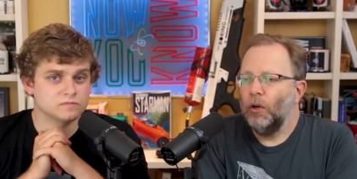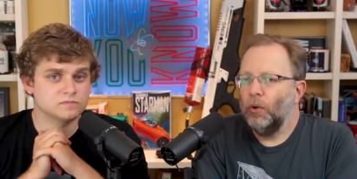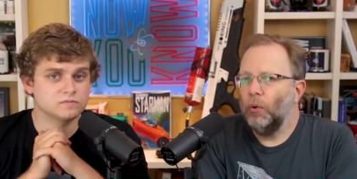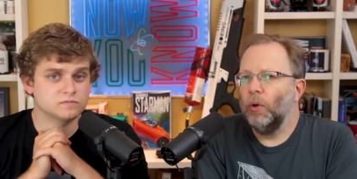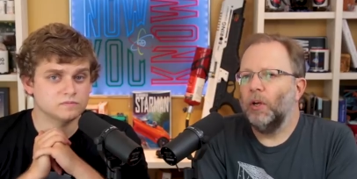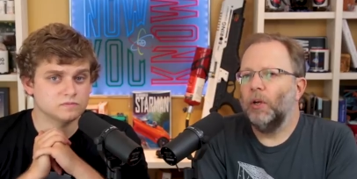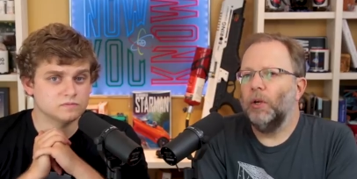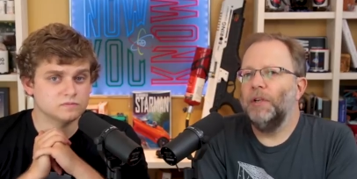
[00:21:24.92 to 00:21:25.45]

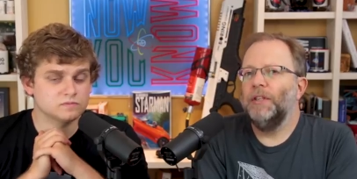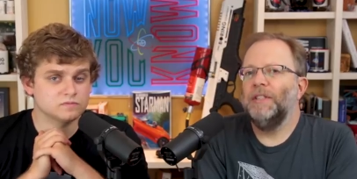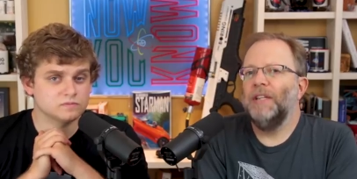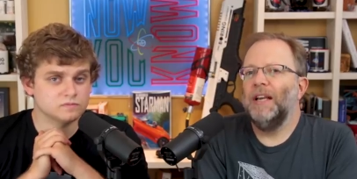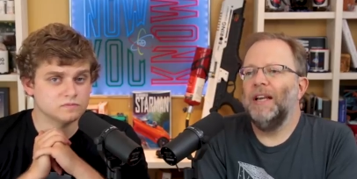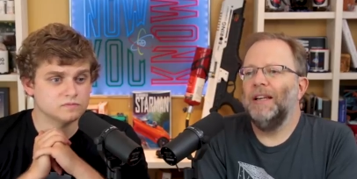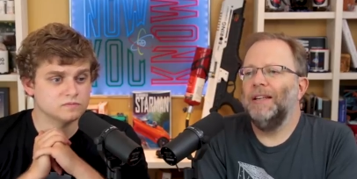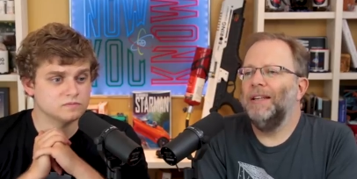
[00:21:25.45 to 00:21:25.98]
Speaker 1: who are going to
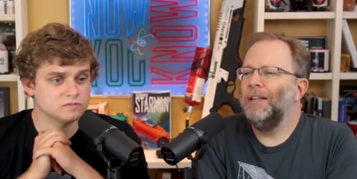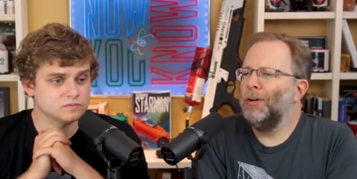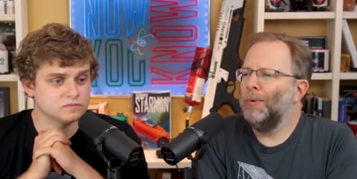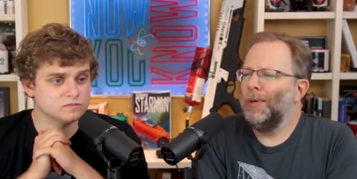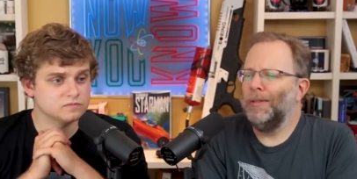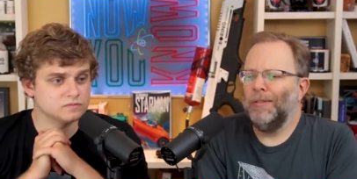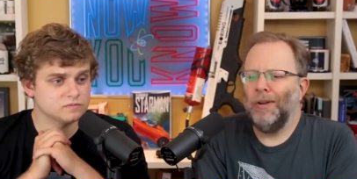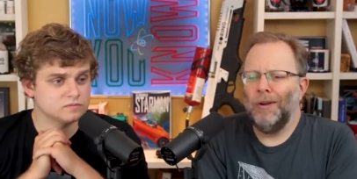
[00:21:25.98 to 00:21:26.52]
say, you know
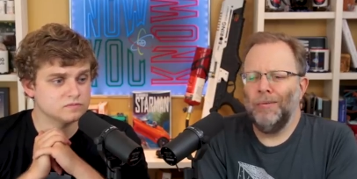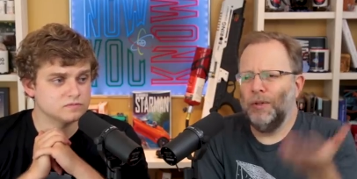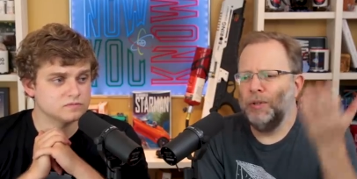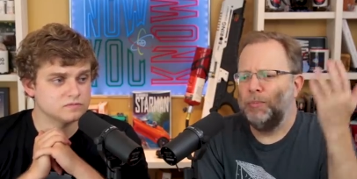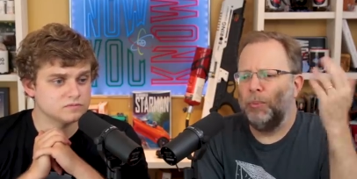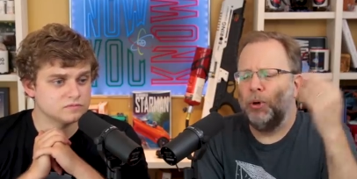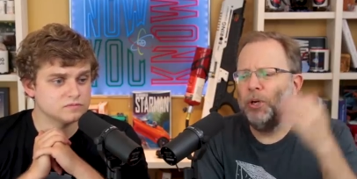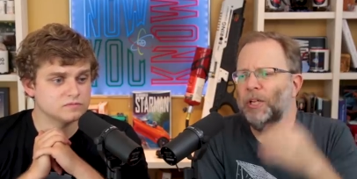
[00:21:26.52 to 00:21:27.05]
what, though,
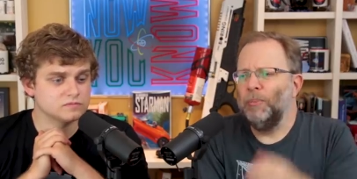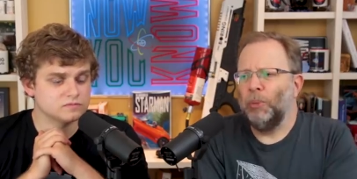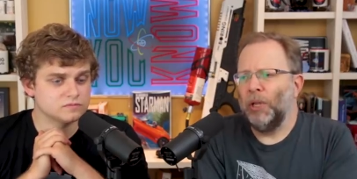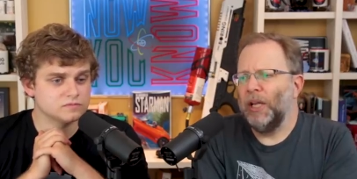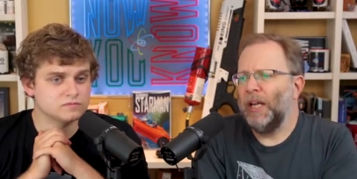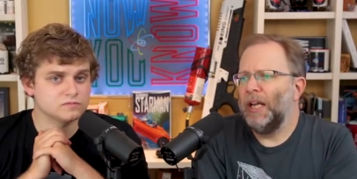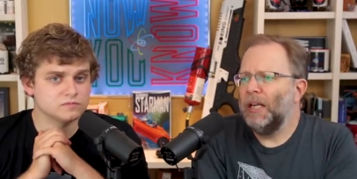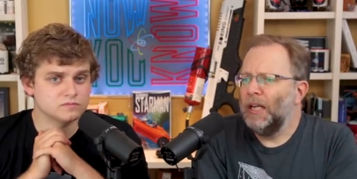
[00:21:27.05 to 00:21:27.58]
this Bernie
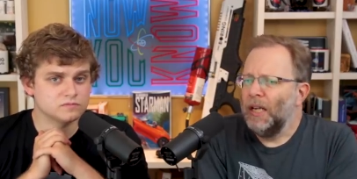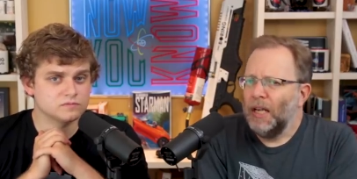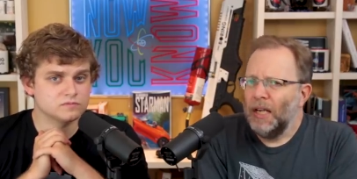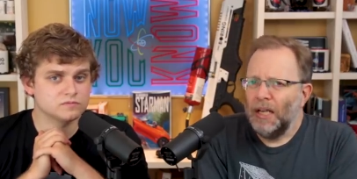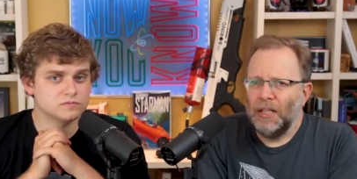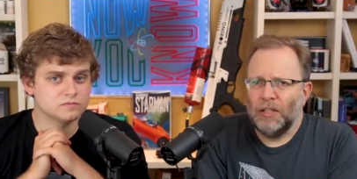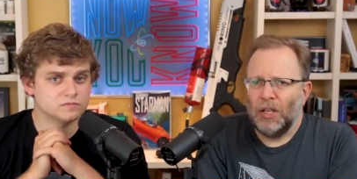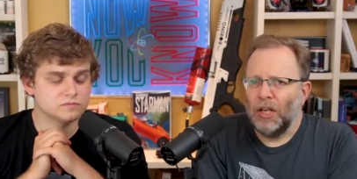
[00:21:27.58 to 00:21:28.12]
plan
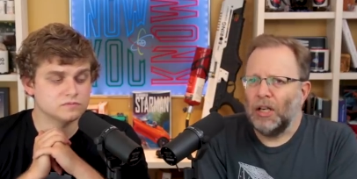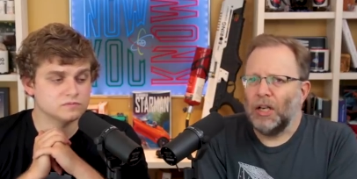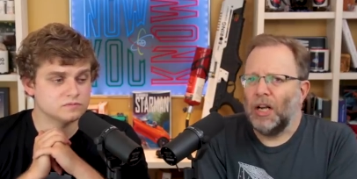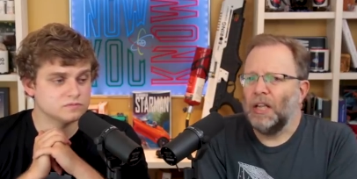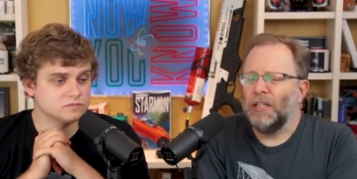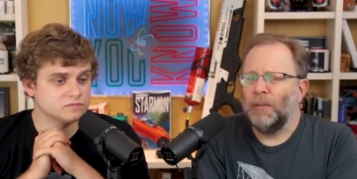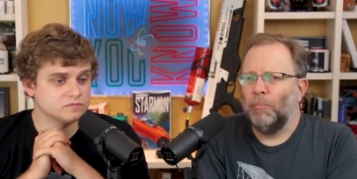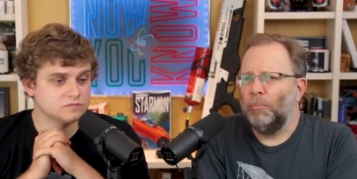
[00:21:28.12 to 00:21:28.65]
is going to
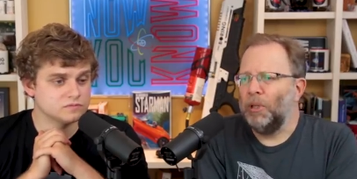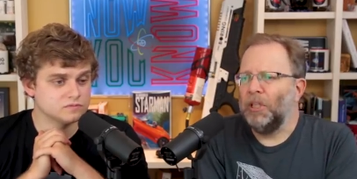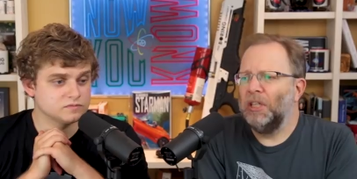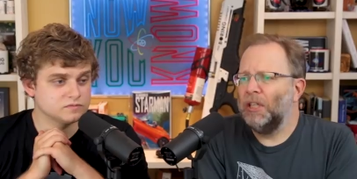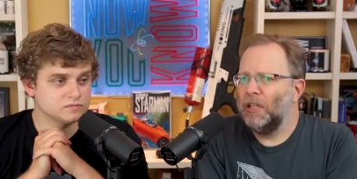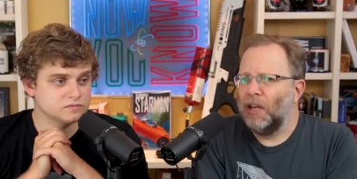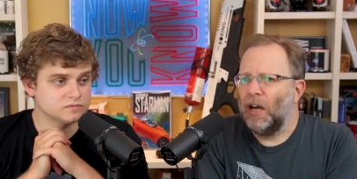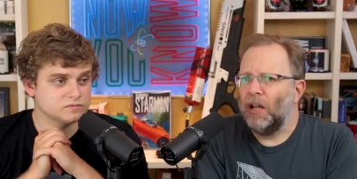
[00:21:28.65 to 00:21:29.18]
cost a
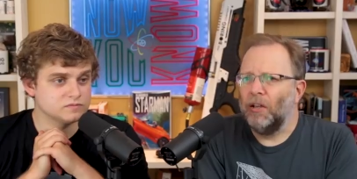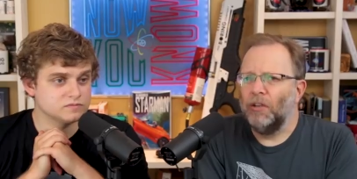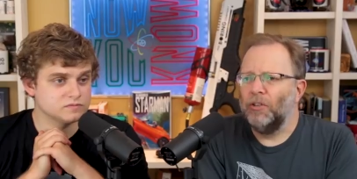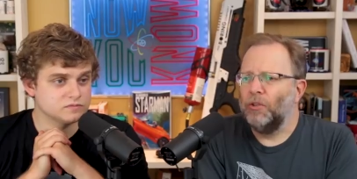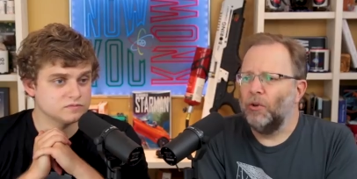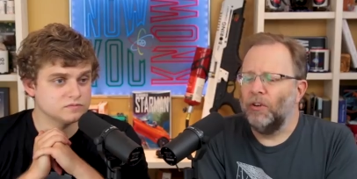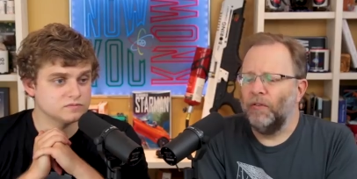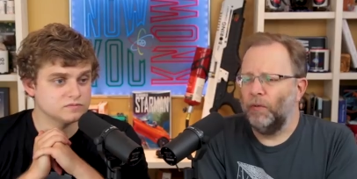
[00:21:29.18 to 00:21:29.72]
billion
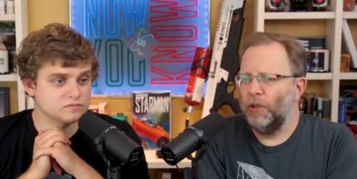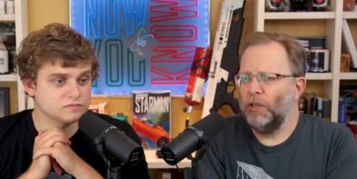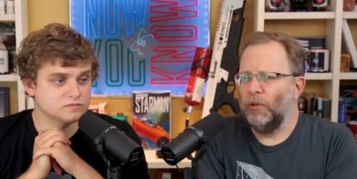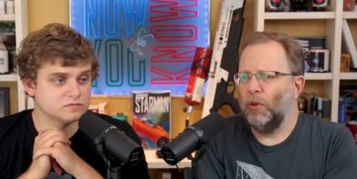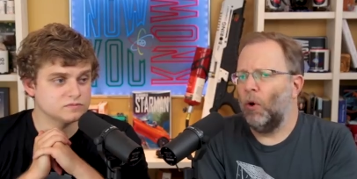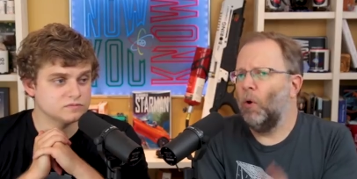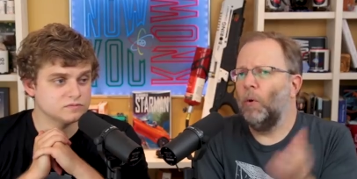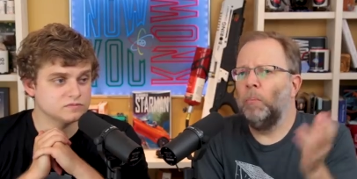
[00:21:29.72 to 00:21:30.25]
dollars, or if we do
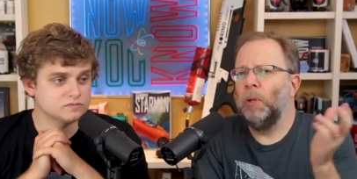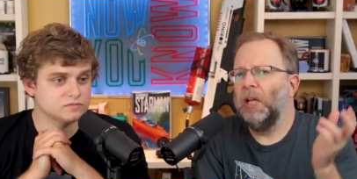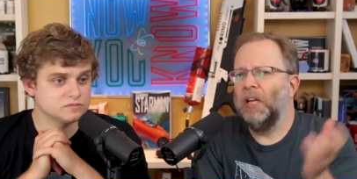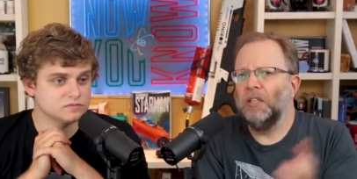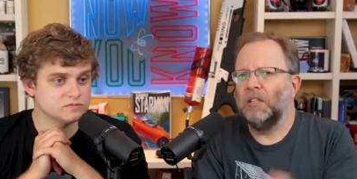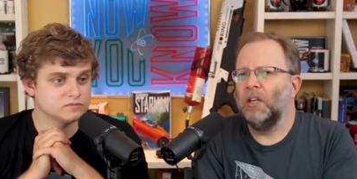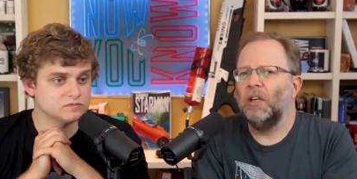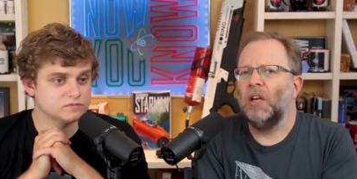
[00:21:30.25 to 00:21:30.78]
the whole plan,
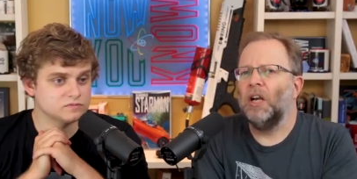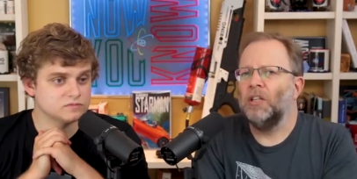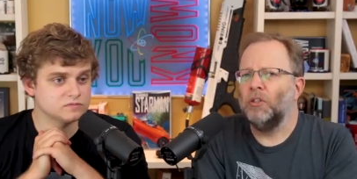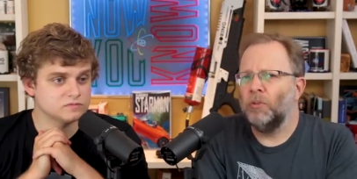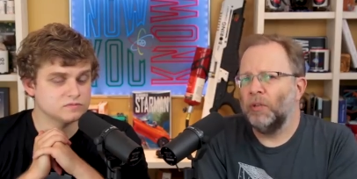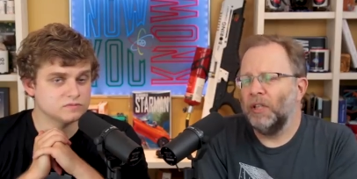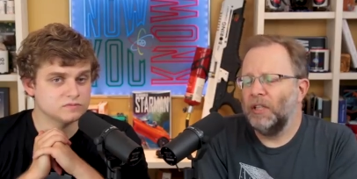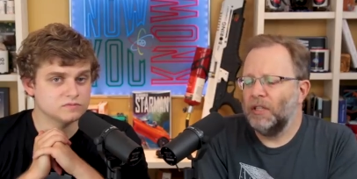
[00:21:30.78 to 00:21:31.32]
it's going to cost
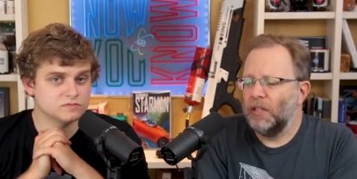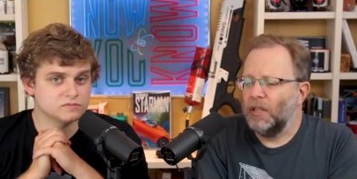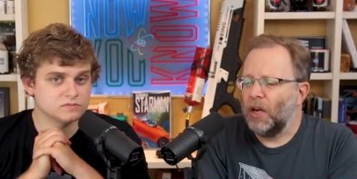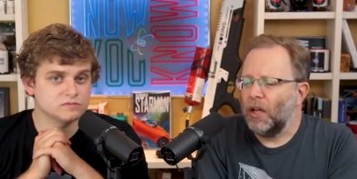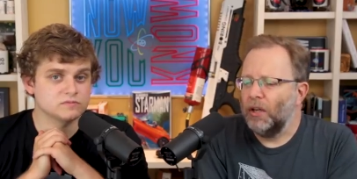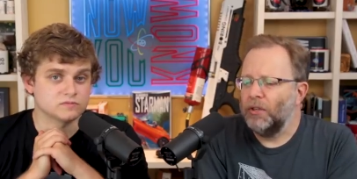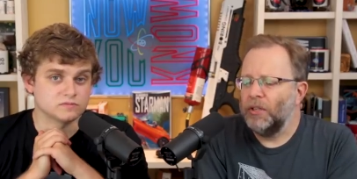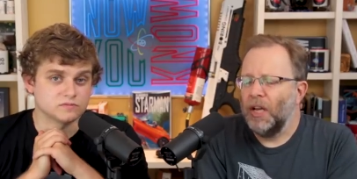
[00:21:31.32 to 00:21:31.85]
trillions of
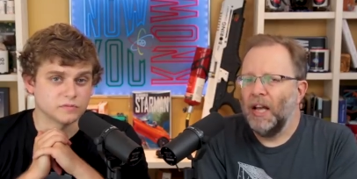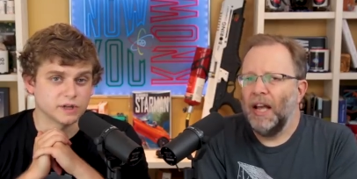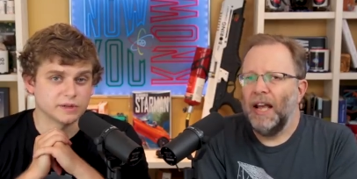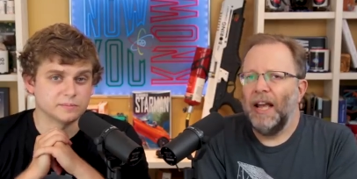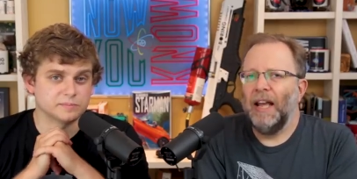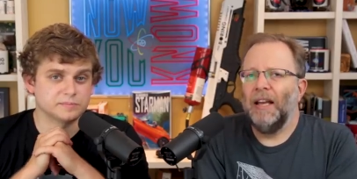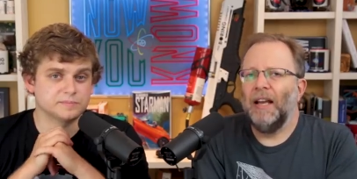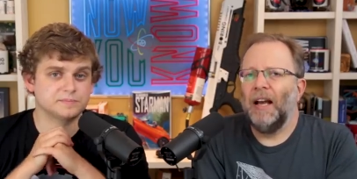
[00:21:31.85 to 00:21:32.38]
dollars. Right.
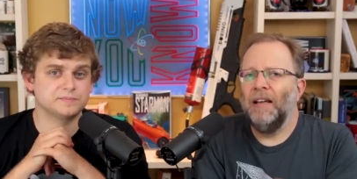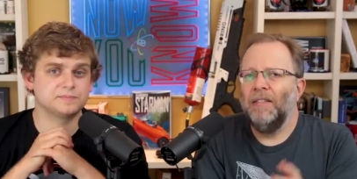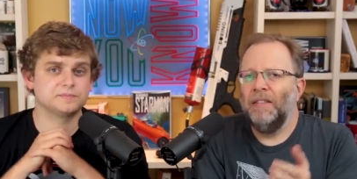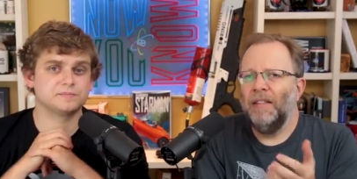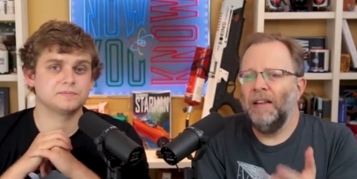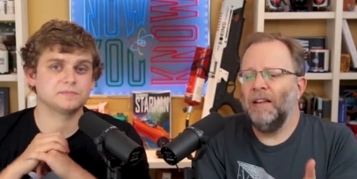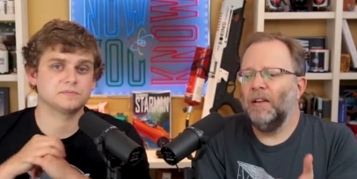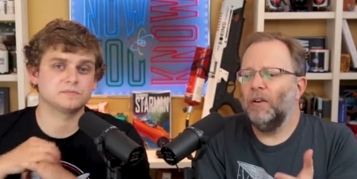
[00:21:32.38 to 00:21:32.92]
And I
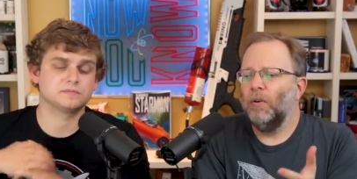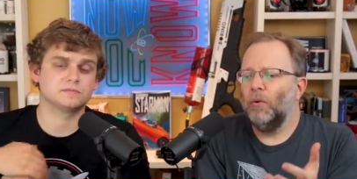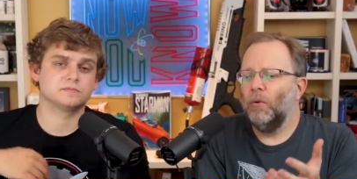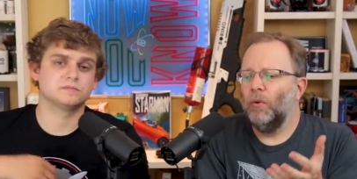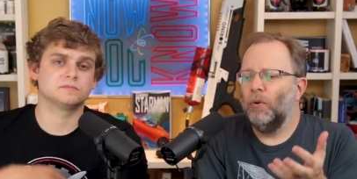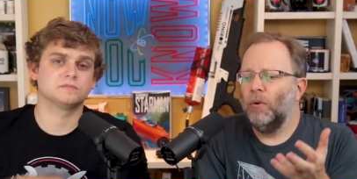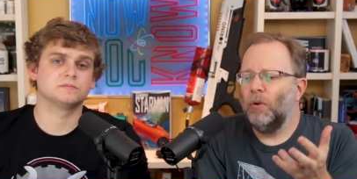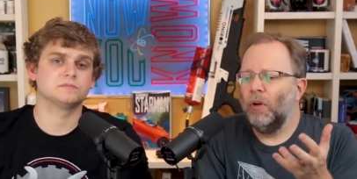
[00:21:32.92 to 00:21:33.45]
think
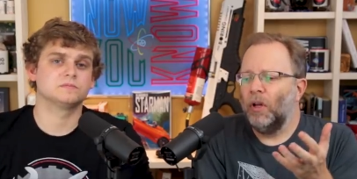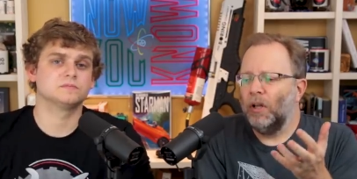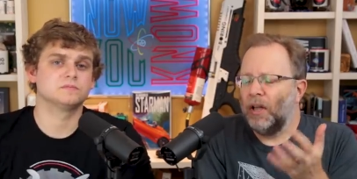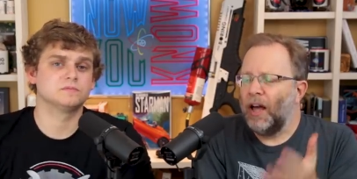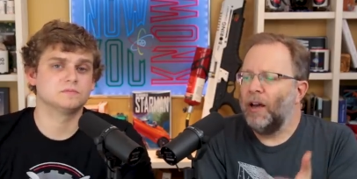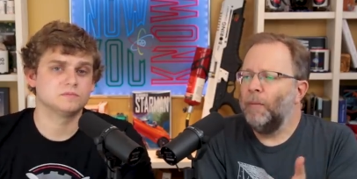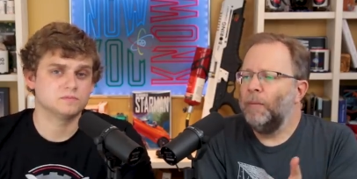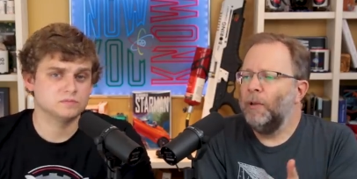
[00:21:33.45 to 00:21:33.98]
a lot of